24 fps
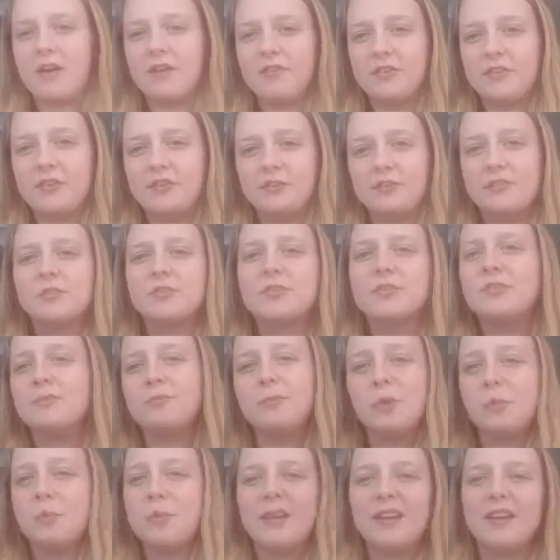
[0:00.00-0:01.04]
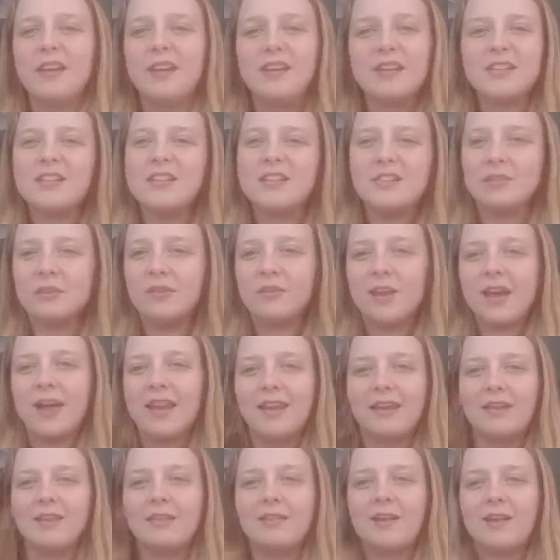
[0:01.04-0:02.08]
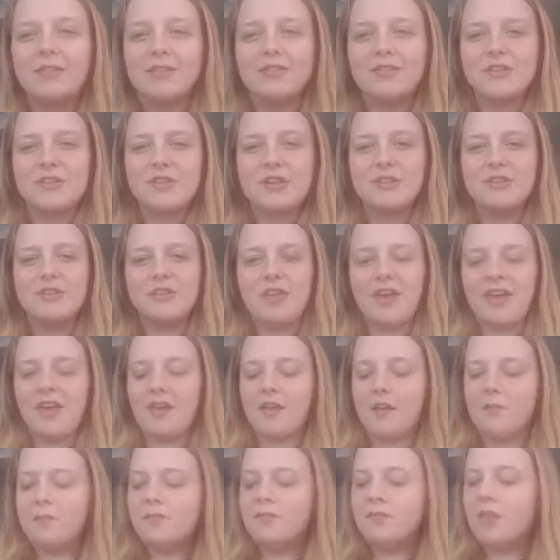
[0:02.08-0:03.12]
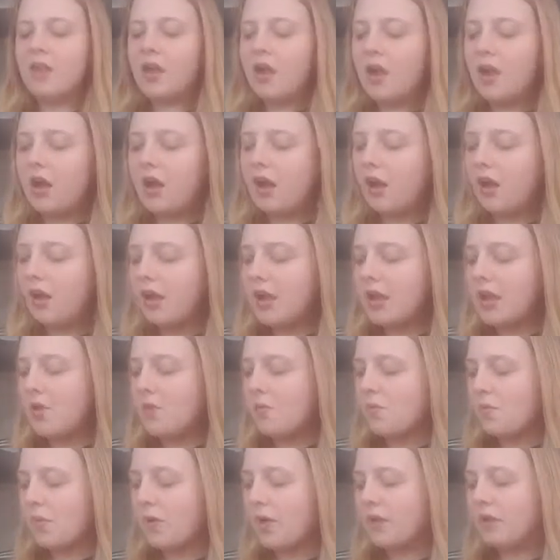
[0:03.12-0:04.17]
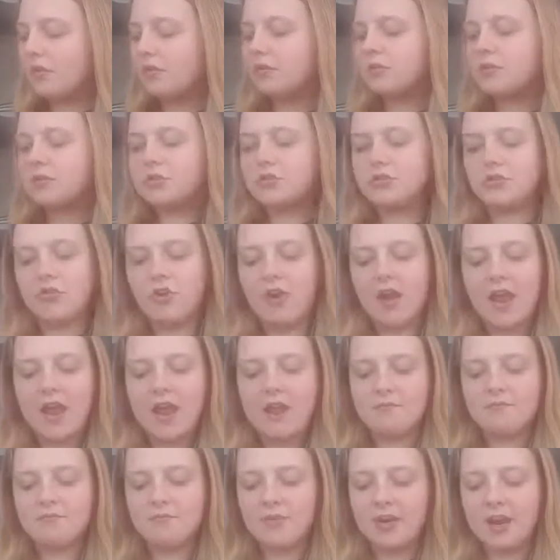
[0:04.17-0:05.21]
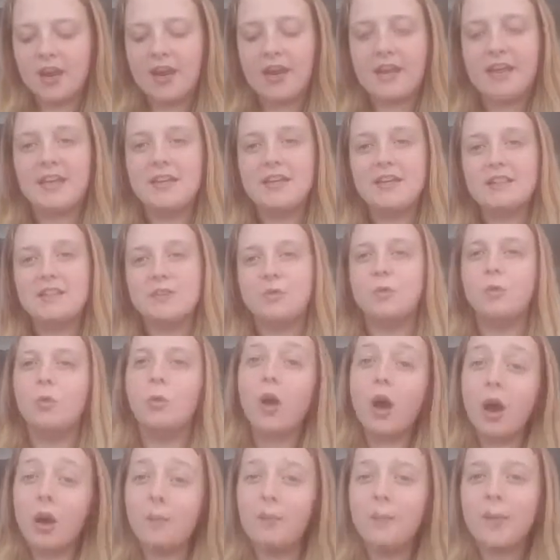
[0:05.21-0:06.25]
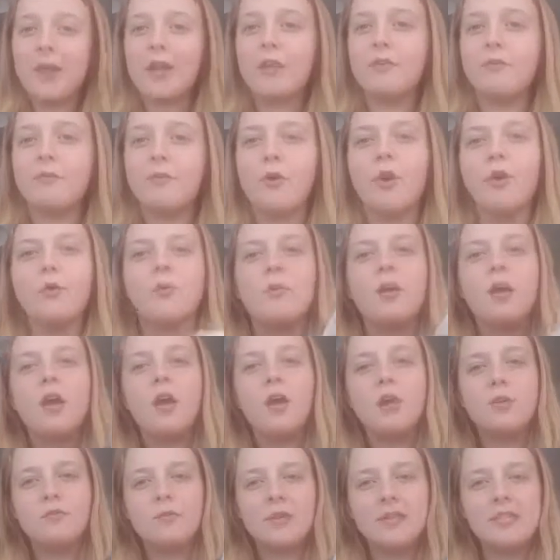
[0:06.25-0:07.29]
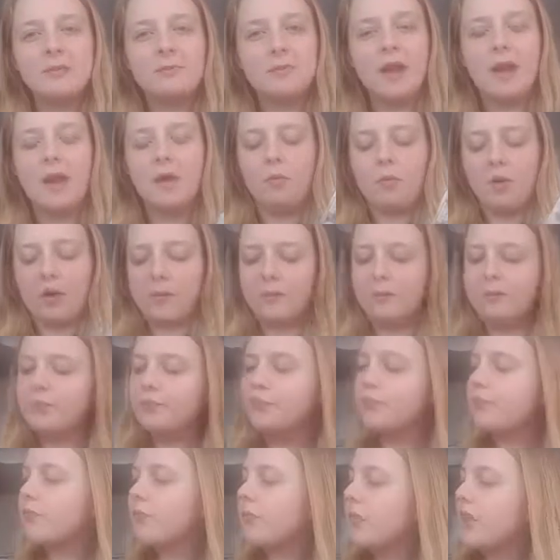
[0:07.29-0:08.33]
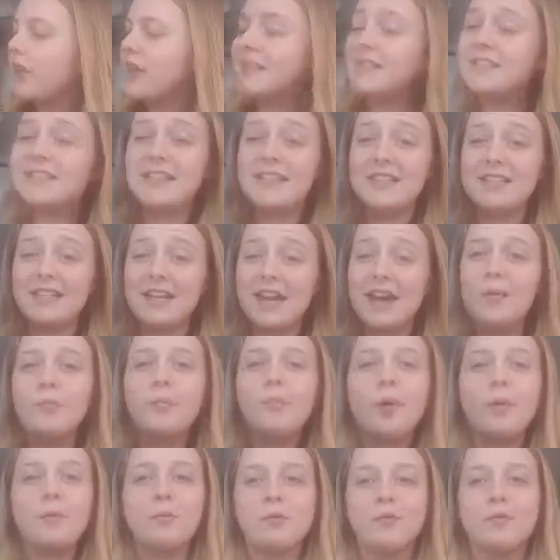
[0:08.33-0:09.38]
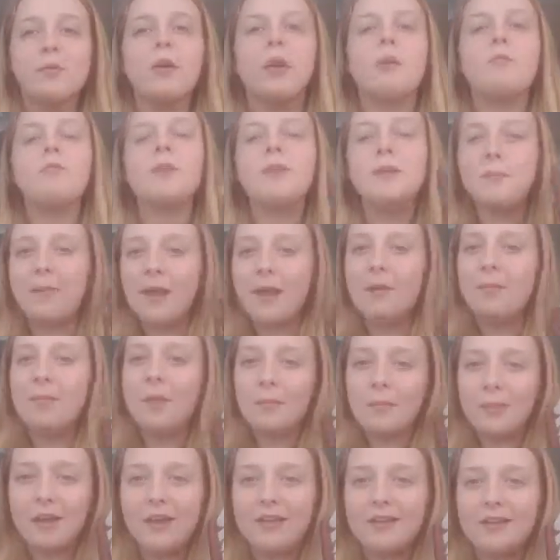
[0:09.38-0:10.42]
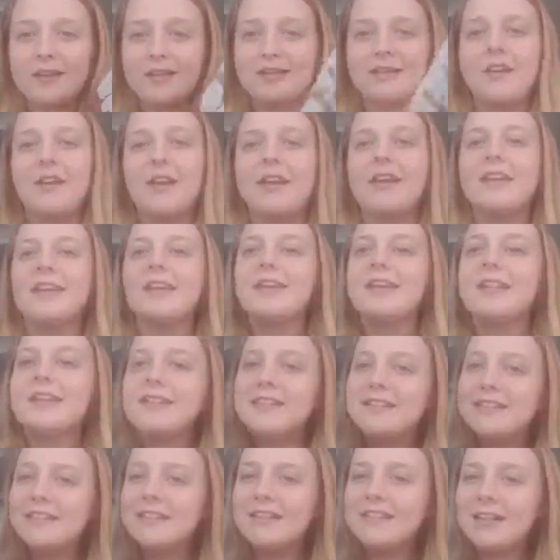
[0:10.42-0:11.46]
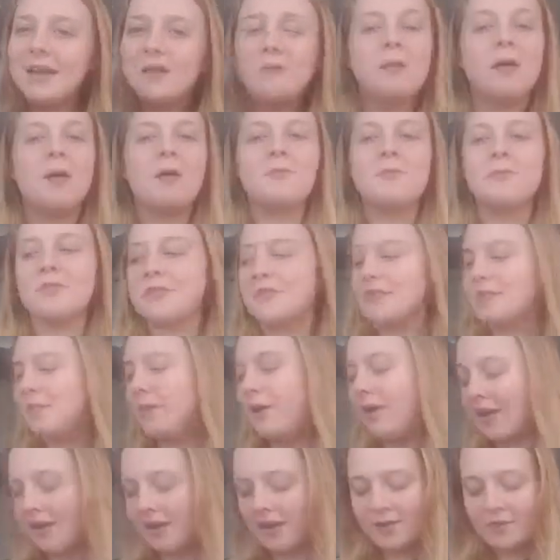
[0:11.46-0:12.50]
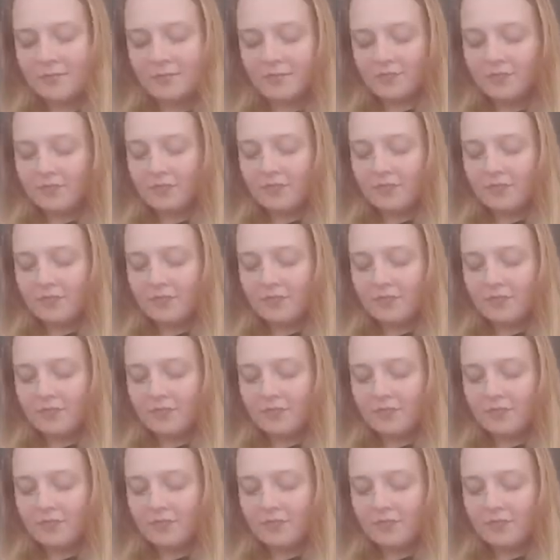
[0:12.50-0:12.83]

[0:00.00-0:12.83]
graphic novels, that will be like just sort of like a little afternoon thing, I will try and read, or I'll pick from Ready Player One by Ernest Cline, Cinder by Marissa Meyer,